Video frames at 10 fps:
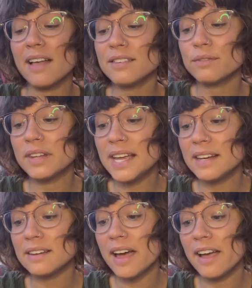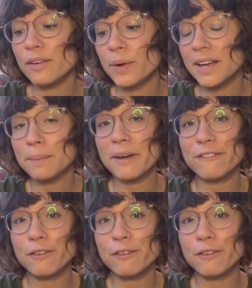as of late, I wake up at